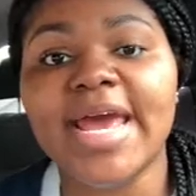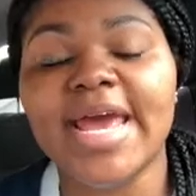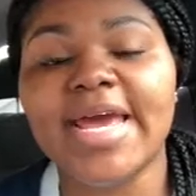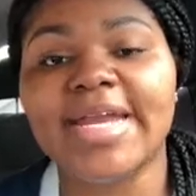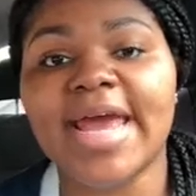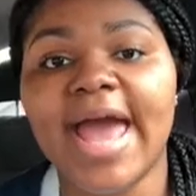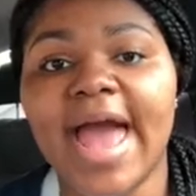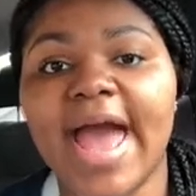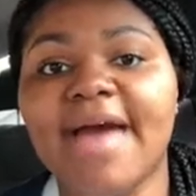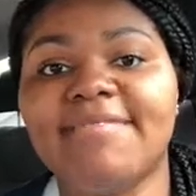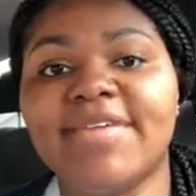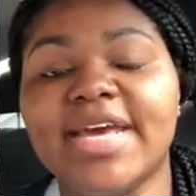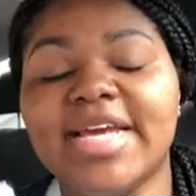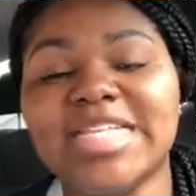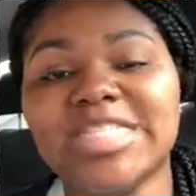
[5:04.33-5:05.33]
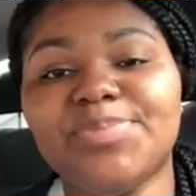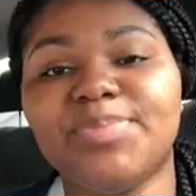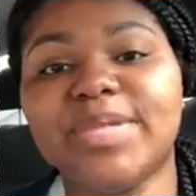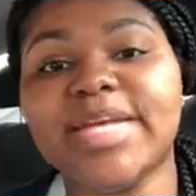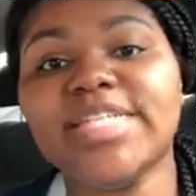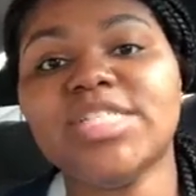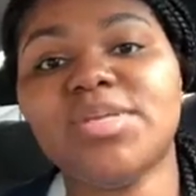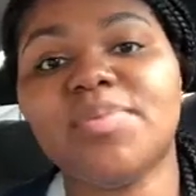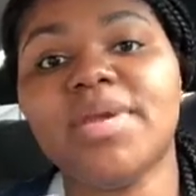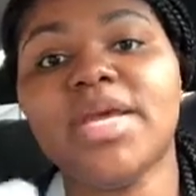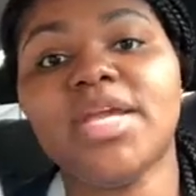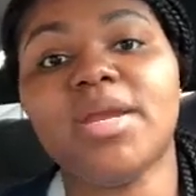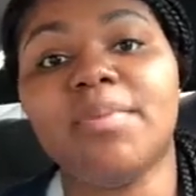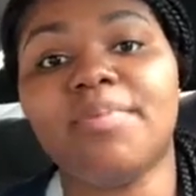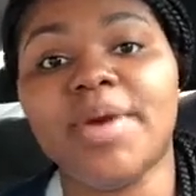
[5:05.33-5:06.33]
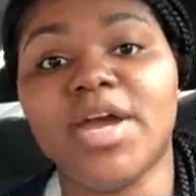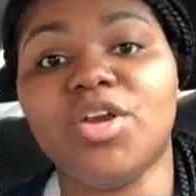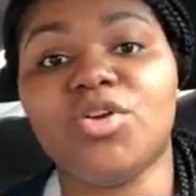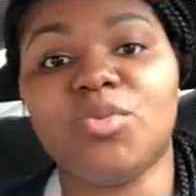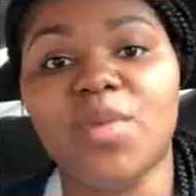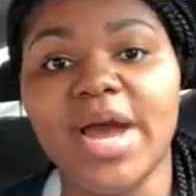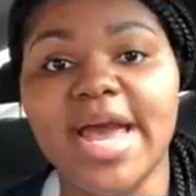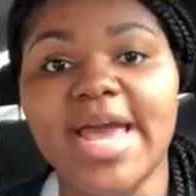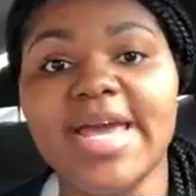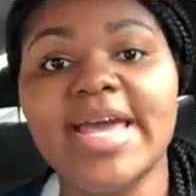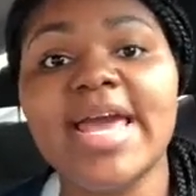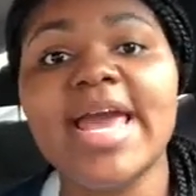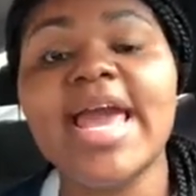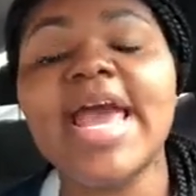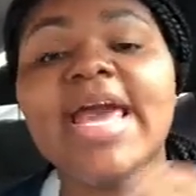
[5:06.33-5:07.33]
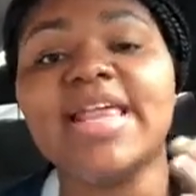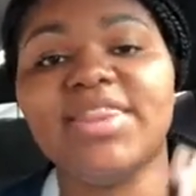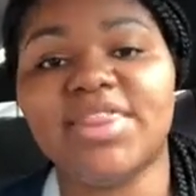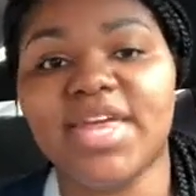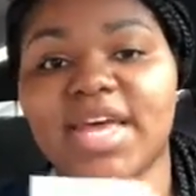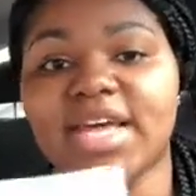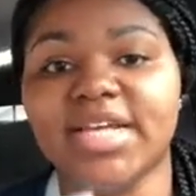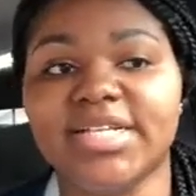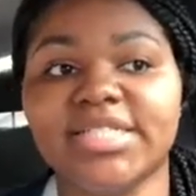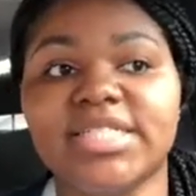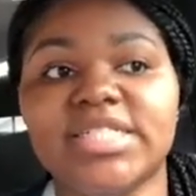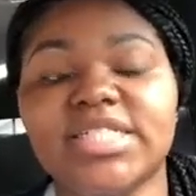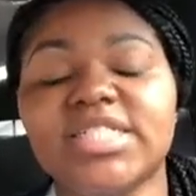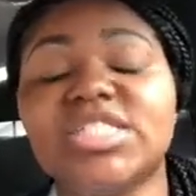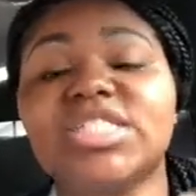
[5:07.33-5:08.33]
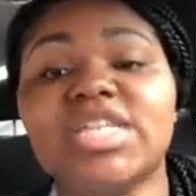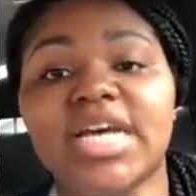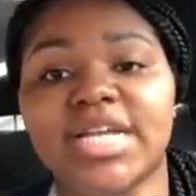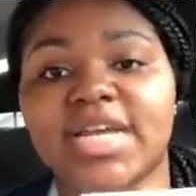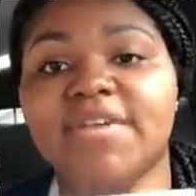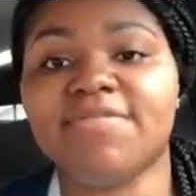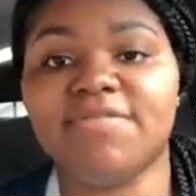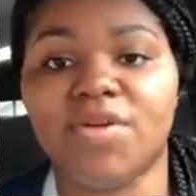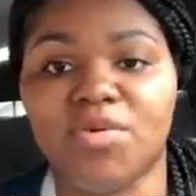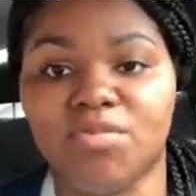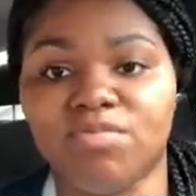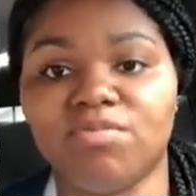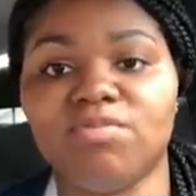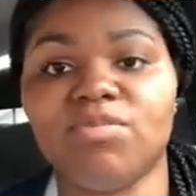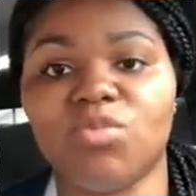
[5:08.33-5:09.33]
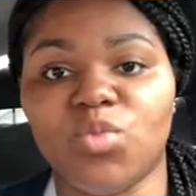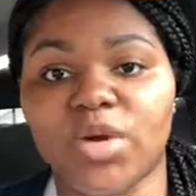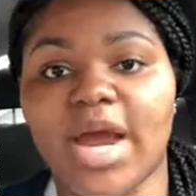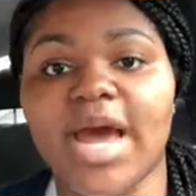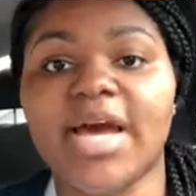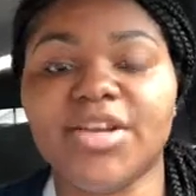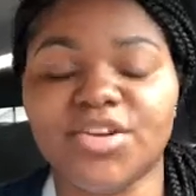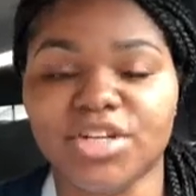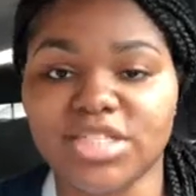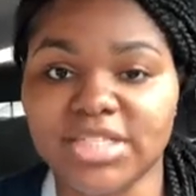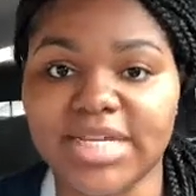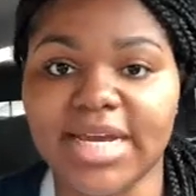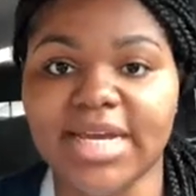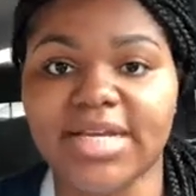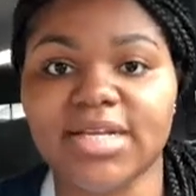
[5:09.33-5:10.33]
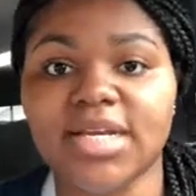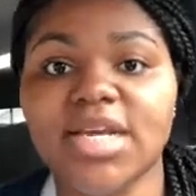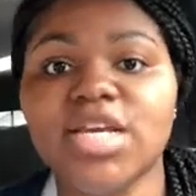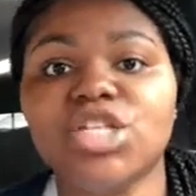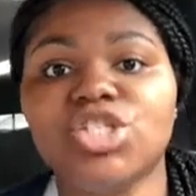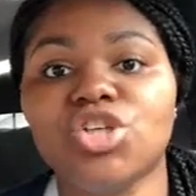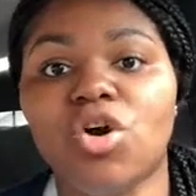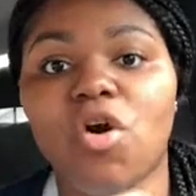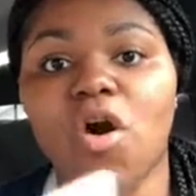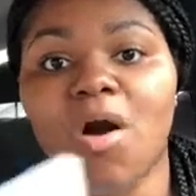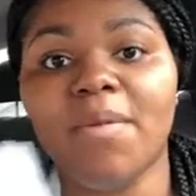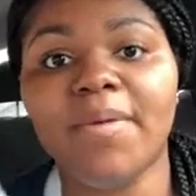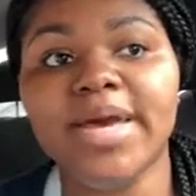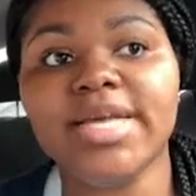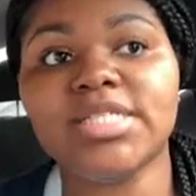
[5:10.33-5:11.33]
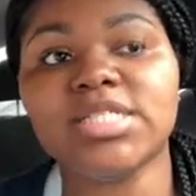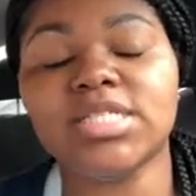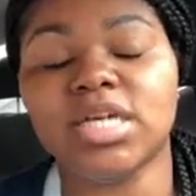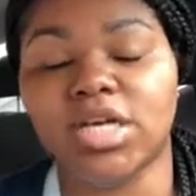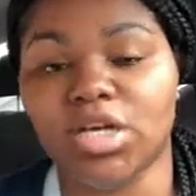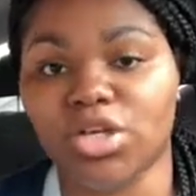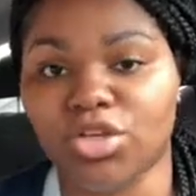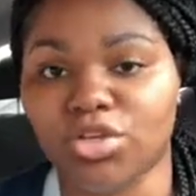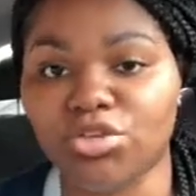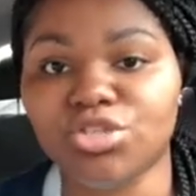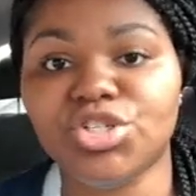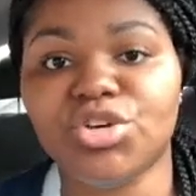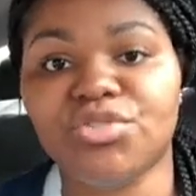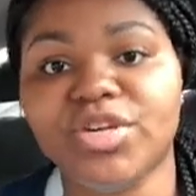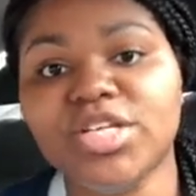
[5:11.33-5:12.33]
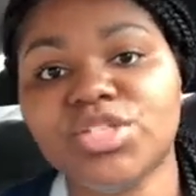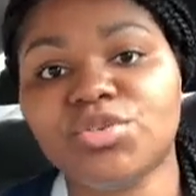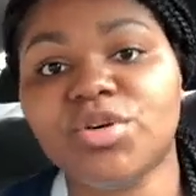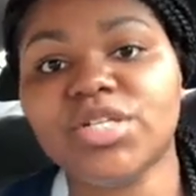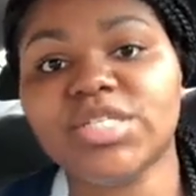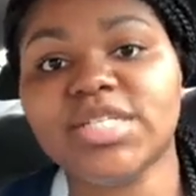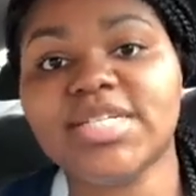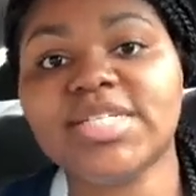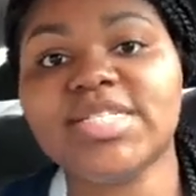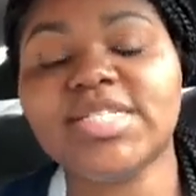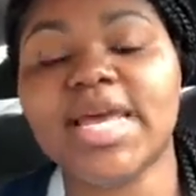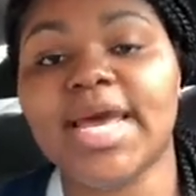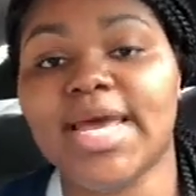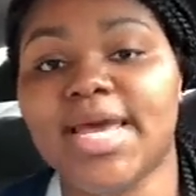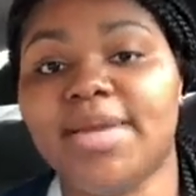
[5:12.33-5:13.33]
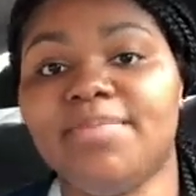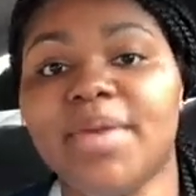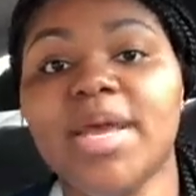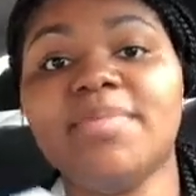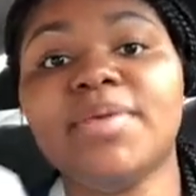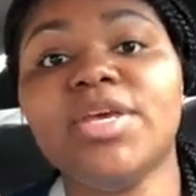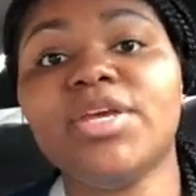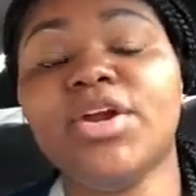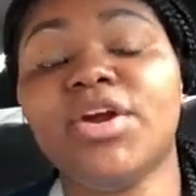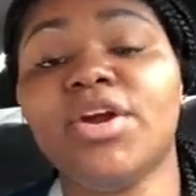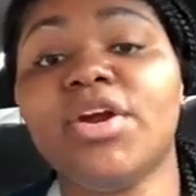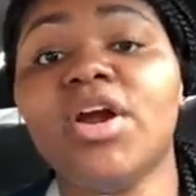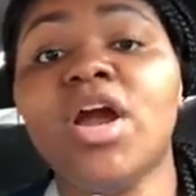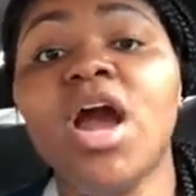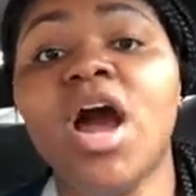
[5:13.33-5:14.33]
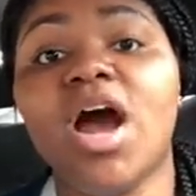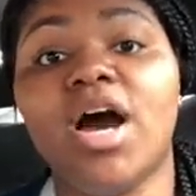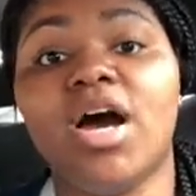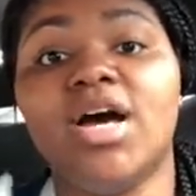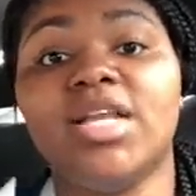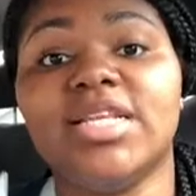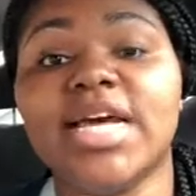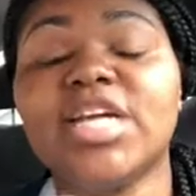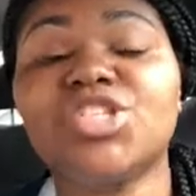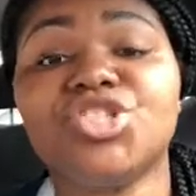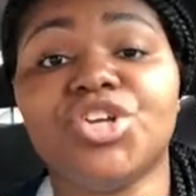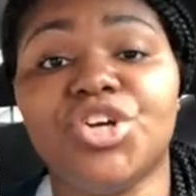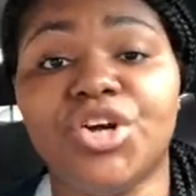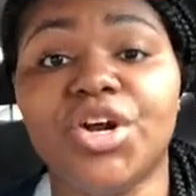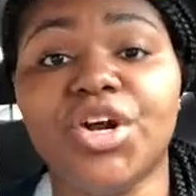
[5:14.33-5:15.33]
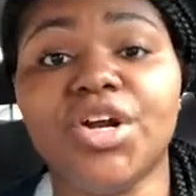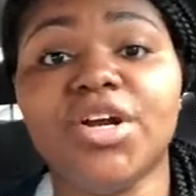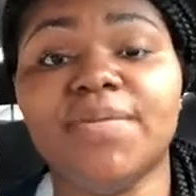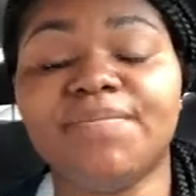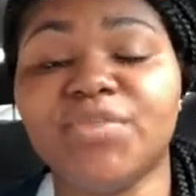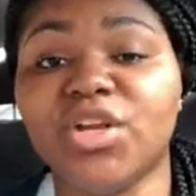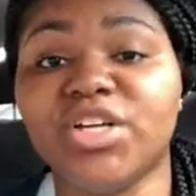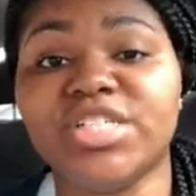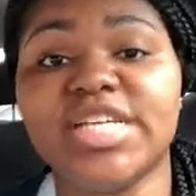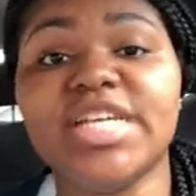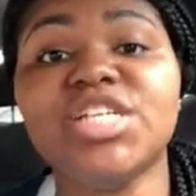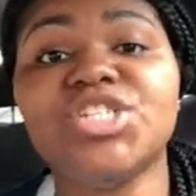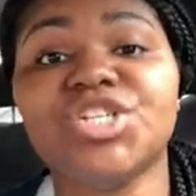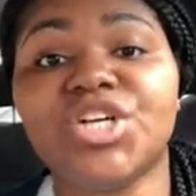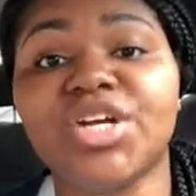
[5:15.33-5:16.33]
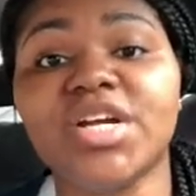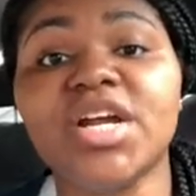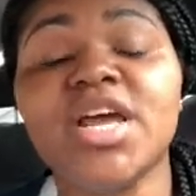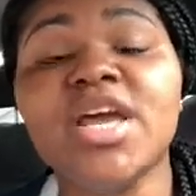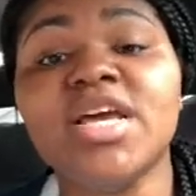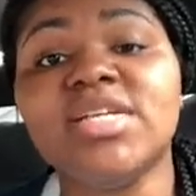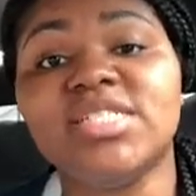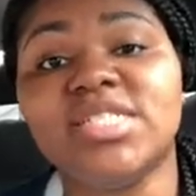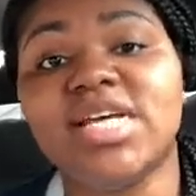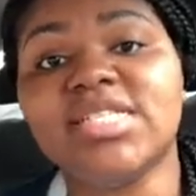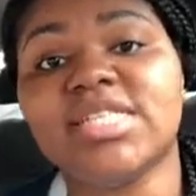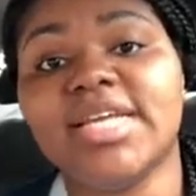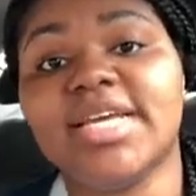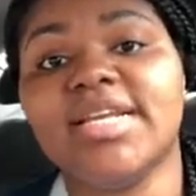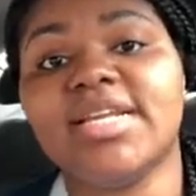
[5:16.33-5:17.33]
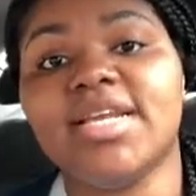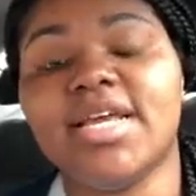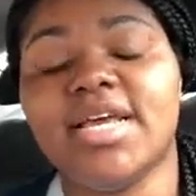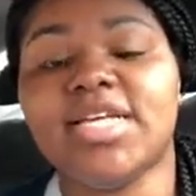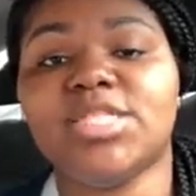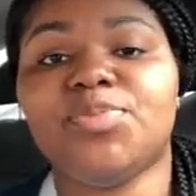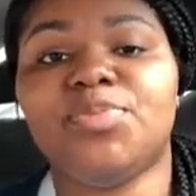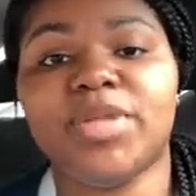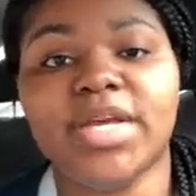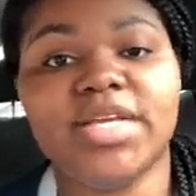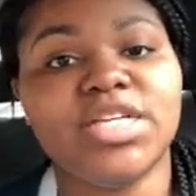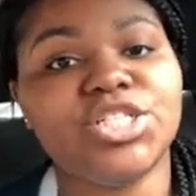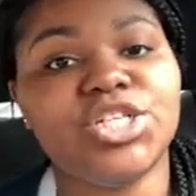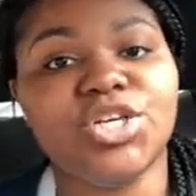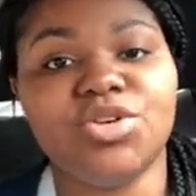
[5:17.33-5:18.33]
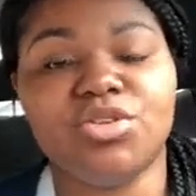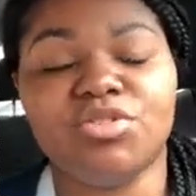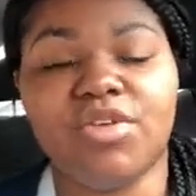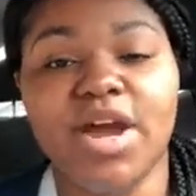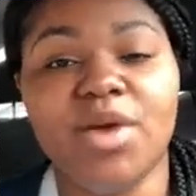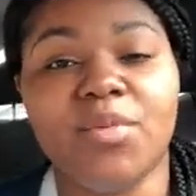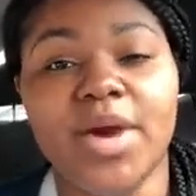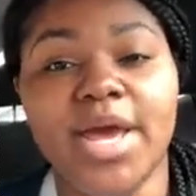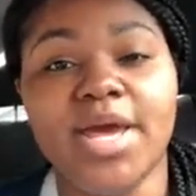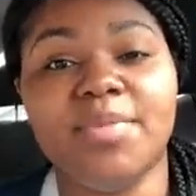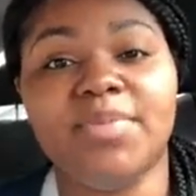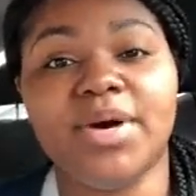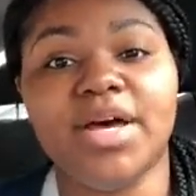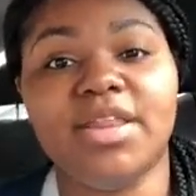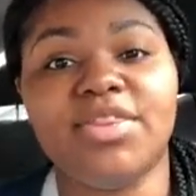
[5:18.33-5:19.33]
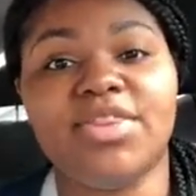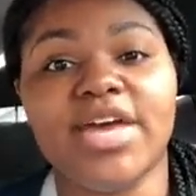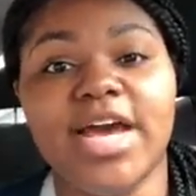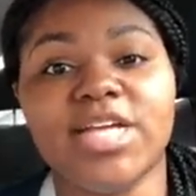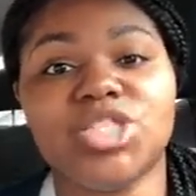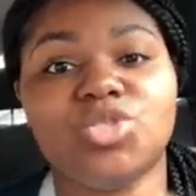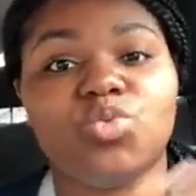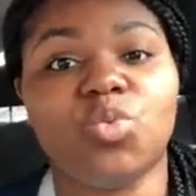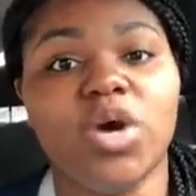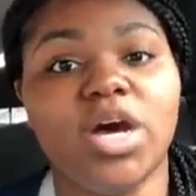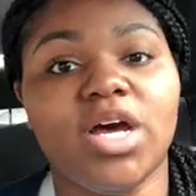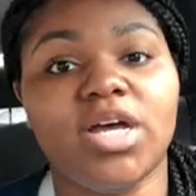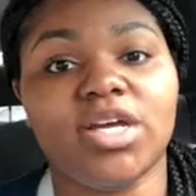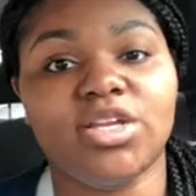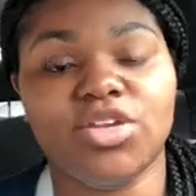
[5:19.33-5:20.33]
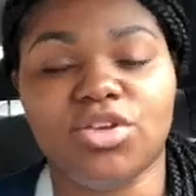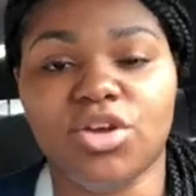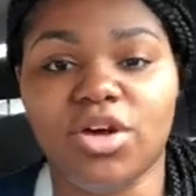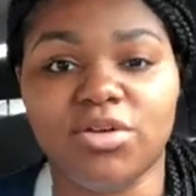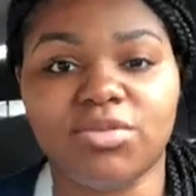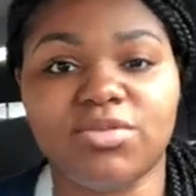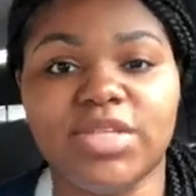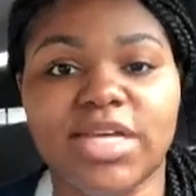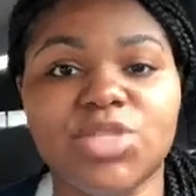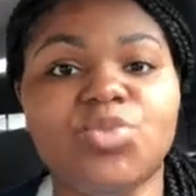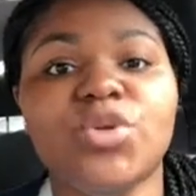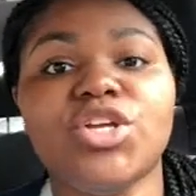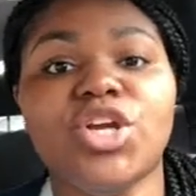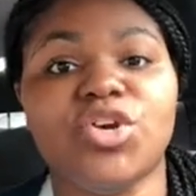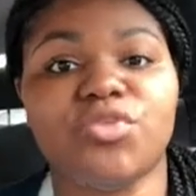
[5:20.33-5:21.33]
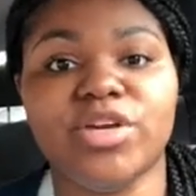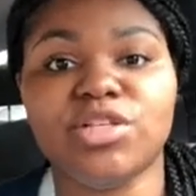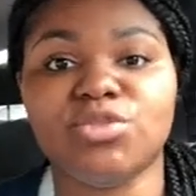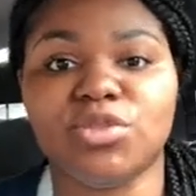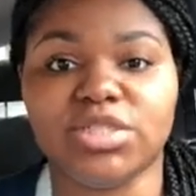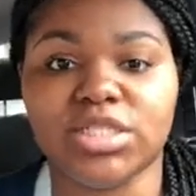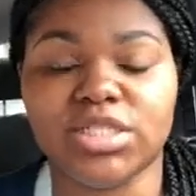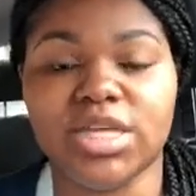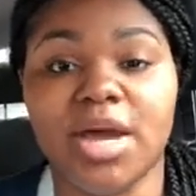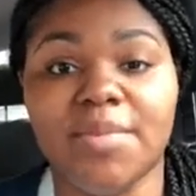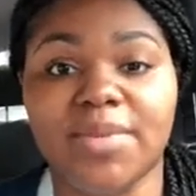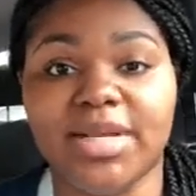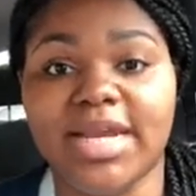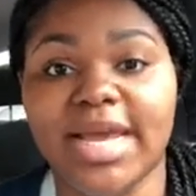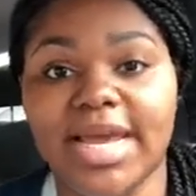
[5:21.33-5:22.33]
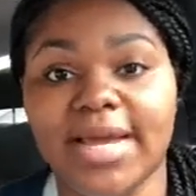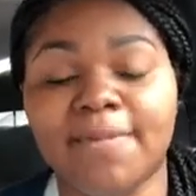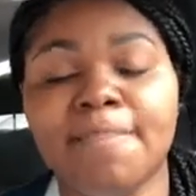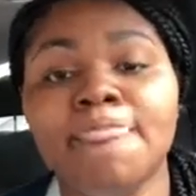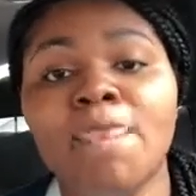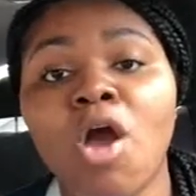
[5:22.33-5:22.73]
and have it explained to me in a better way, and then study from what I understand. So always use your resources, and maybe your lecturer, your teacher, doesn't explain it to you the right way, but that's what, that's when your resources come in hand.